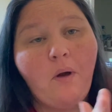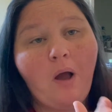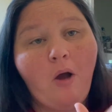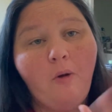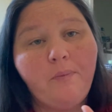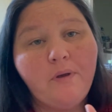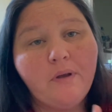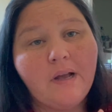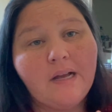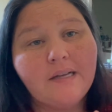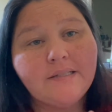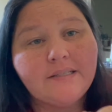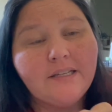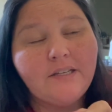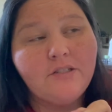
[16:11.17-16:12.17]
I hope you
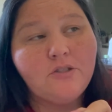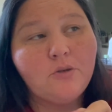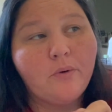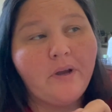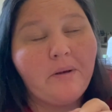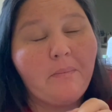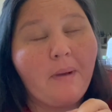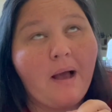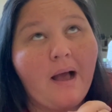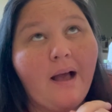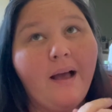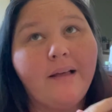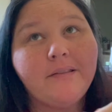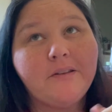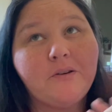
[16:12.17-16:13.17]
guys enjoyed
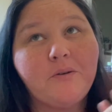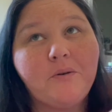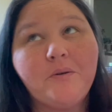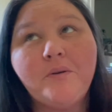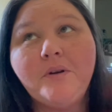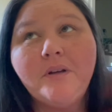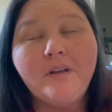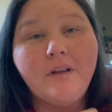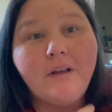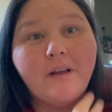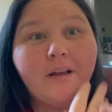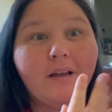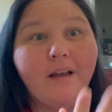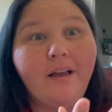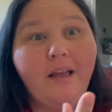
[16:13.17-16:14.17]
my little
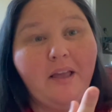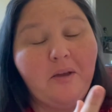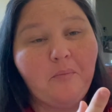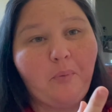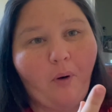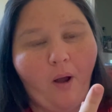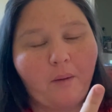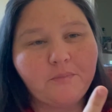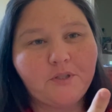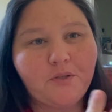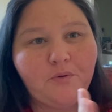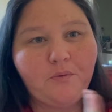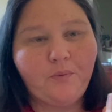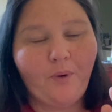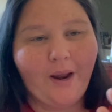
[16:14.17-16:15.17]

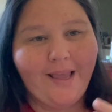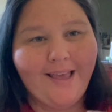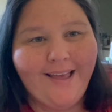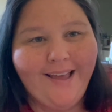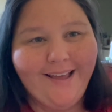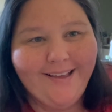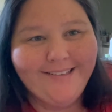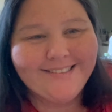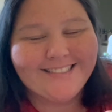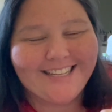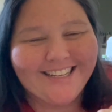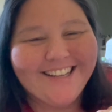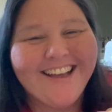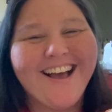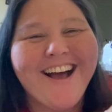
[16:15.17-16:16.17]
impromptu rant.
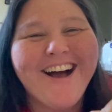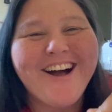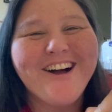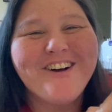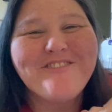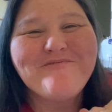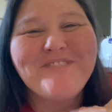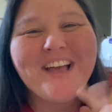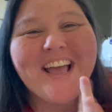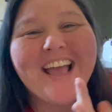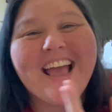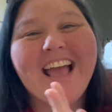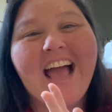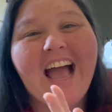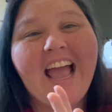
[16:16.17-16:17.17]

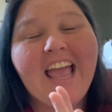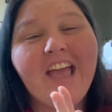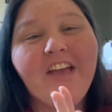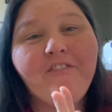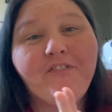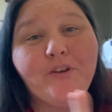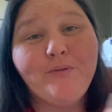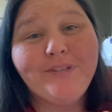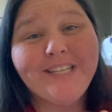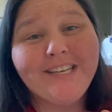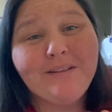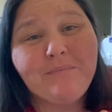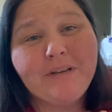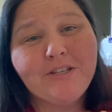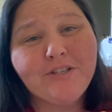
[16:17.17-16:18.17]
If you
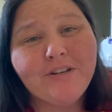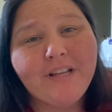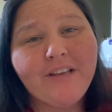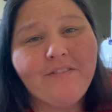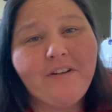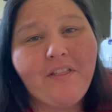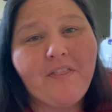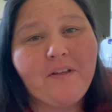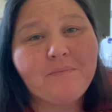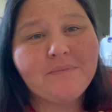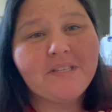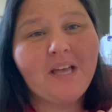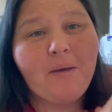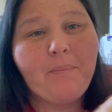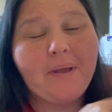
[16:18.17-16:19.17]
did, make sure to give it a
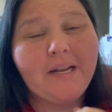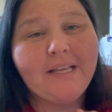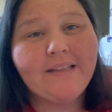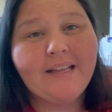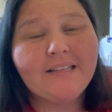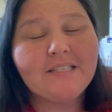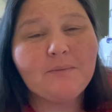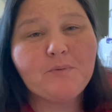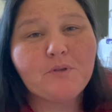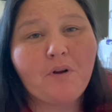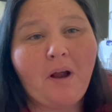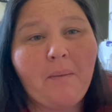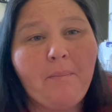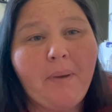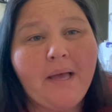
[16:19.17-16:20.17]
thumbs up and hit that
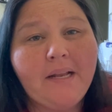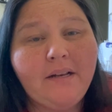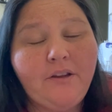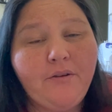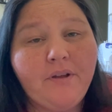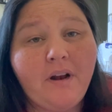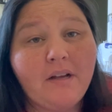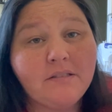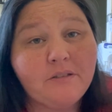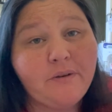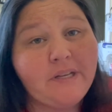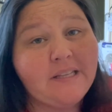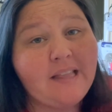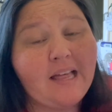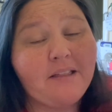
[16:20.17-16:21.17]
subscribe button. You can also
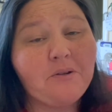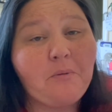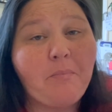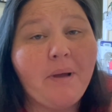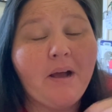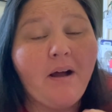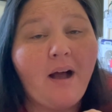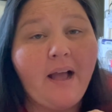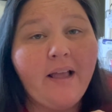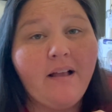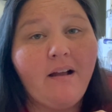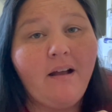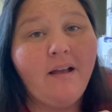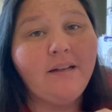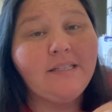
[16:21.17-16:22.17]
hit that little bell
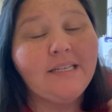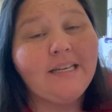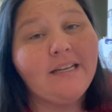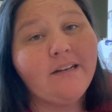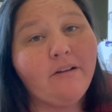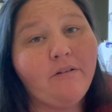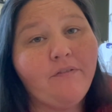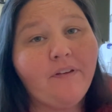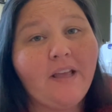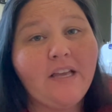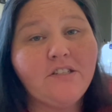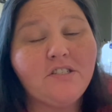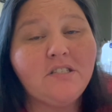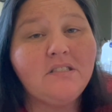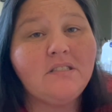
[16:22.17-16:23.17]
icon to get
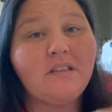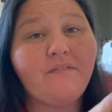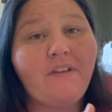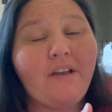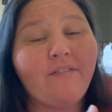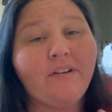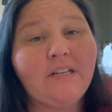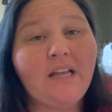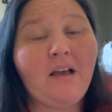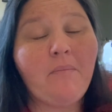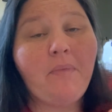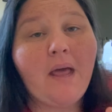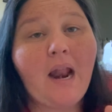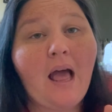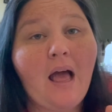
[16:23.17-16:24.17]
notifications of every time
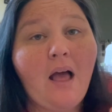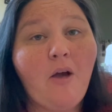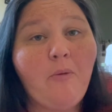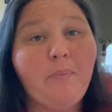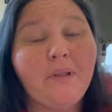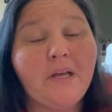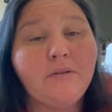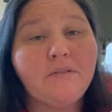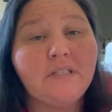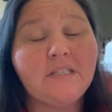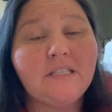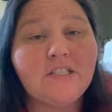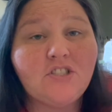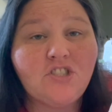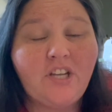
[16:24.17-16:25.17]
that I upload to
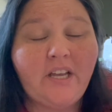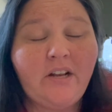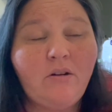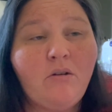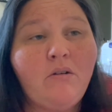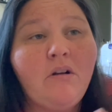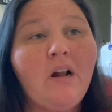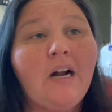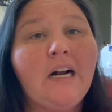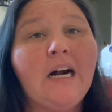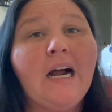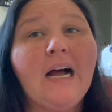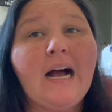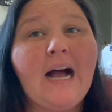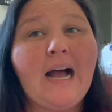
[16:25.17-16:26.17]
this channel.
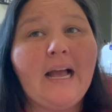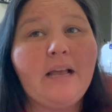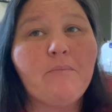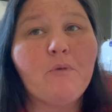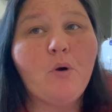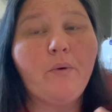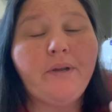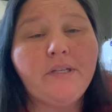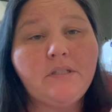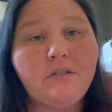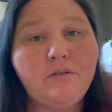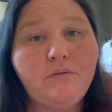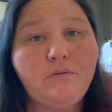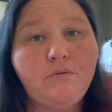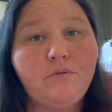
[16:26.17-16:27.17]
I am going
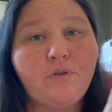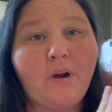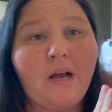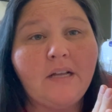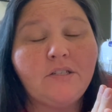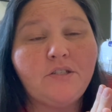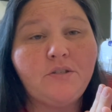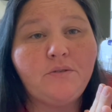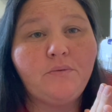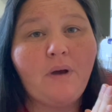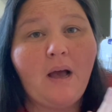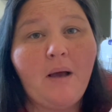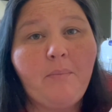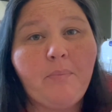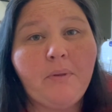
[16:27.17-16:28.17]
to try to
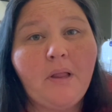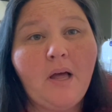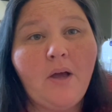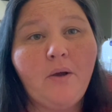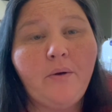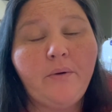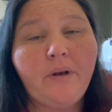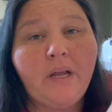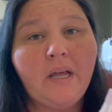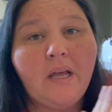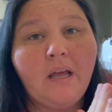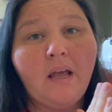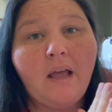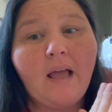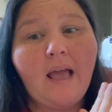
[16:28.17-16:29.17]
upload
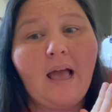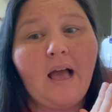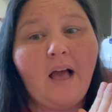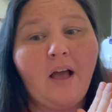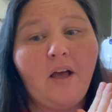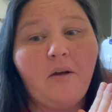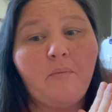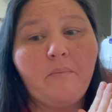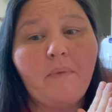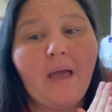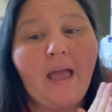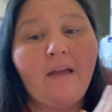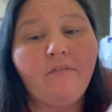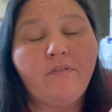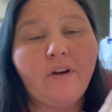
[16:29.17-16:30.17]

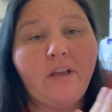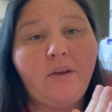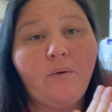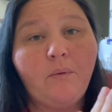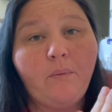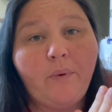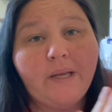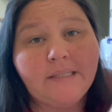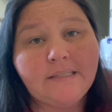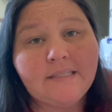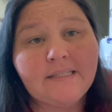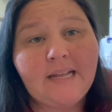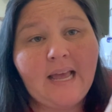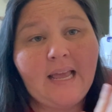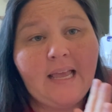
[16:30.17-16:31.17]
every
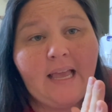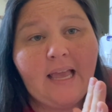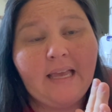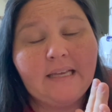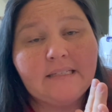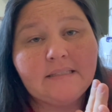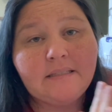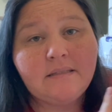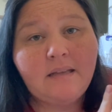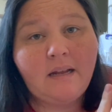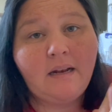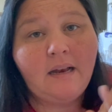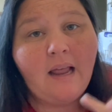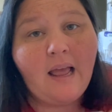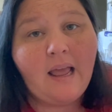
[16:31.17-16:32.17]
Wednesday and
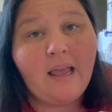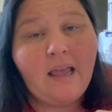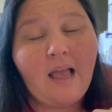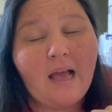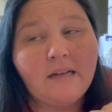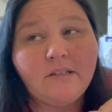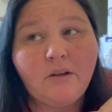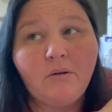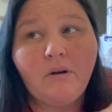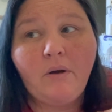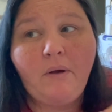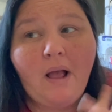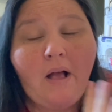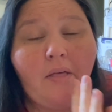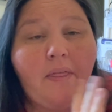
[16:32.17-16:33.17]
Sunday. I don't know
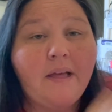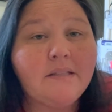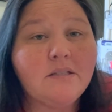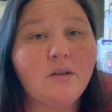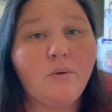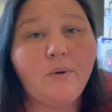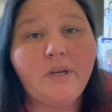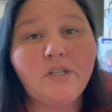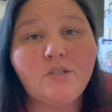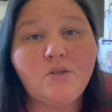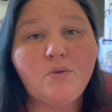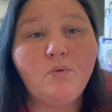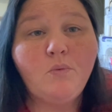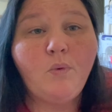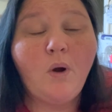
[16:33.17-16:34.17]
how that's going
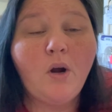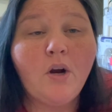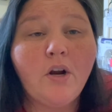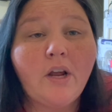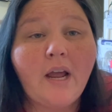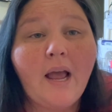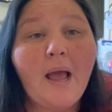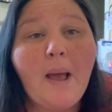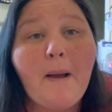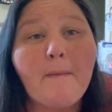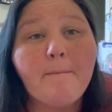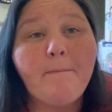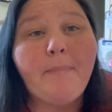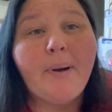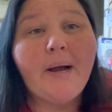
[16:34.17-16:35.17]
to work,
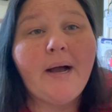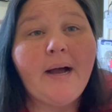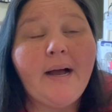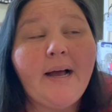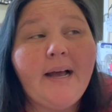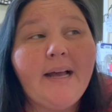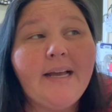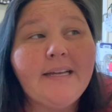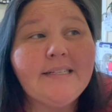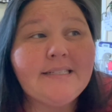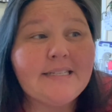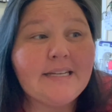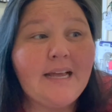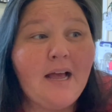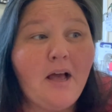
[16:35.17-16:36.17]

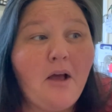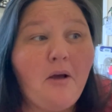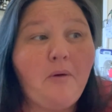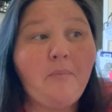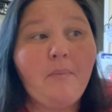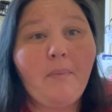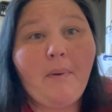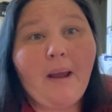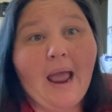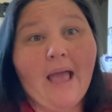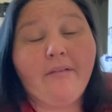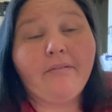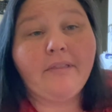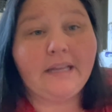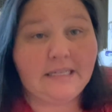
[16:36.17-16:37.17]
but
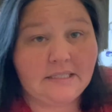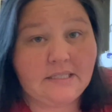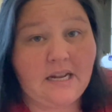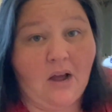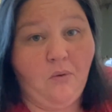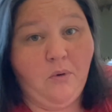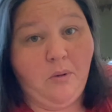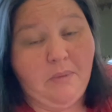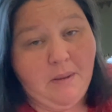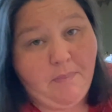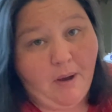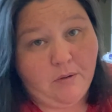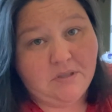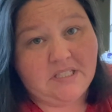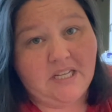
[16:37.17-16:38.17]
at least I will be
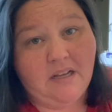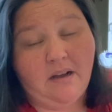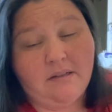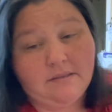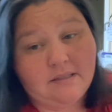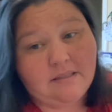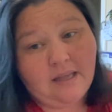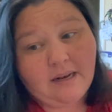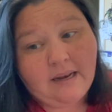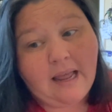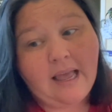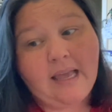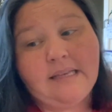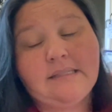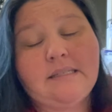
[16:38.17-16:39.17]
posting on
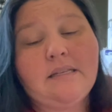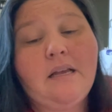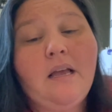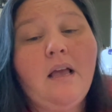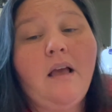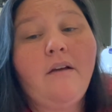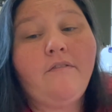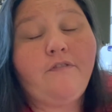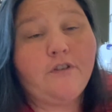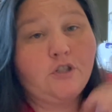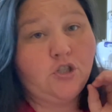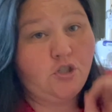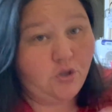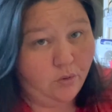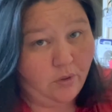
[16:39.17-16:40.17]
Sundays for
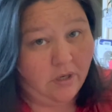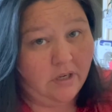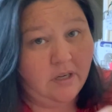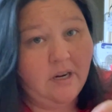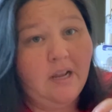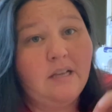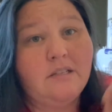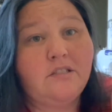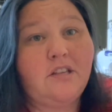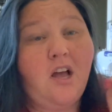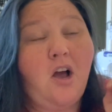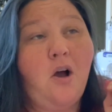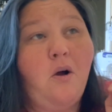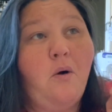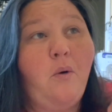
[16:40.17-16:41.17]
sure.
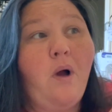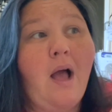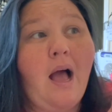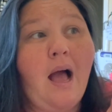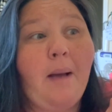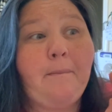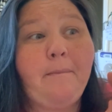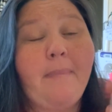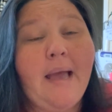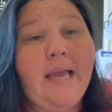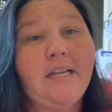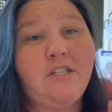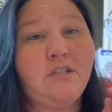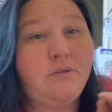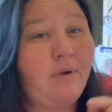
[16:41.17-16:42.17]
So I
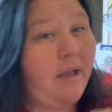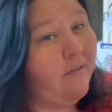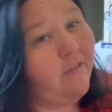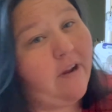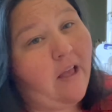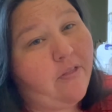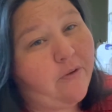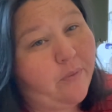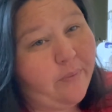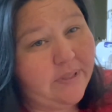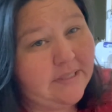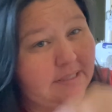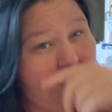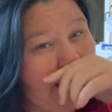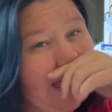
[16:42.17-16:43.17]
may do every other
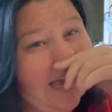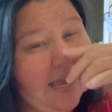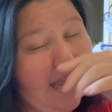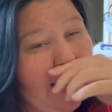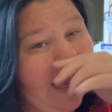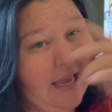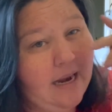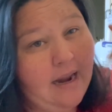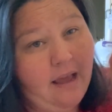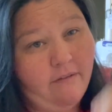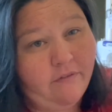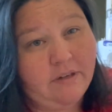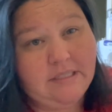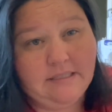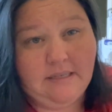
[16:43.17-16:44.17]
Wednesday and
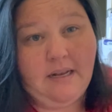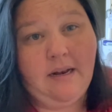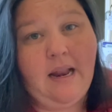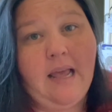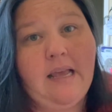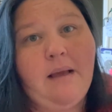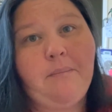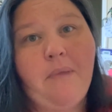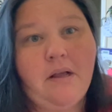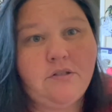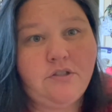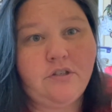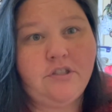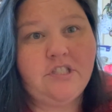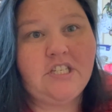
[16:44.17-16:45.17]
every Sunday. I'm not
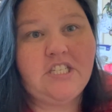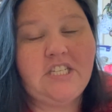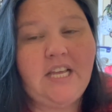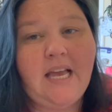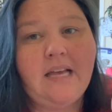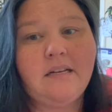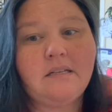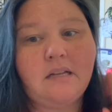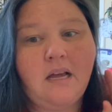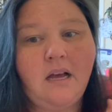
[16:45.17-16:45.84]
sure just yet.